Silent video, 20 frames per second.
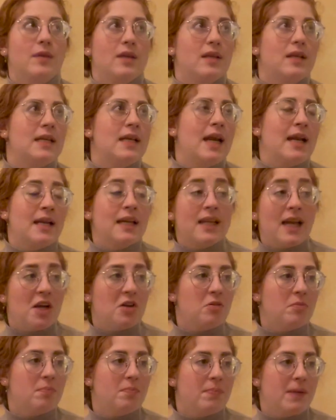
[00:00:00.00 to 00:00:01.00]
in an
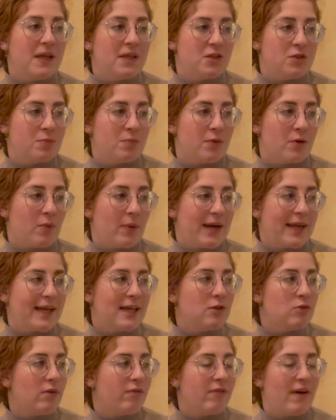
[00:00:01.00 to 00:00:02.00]
800 page book, when I
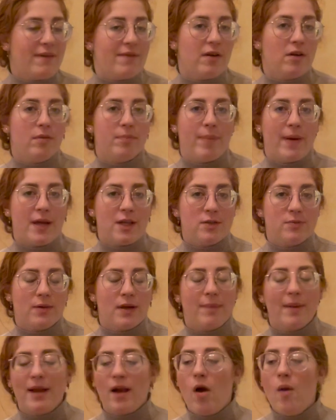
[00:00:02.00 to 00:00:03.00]
get to a 500 page book, I'm like,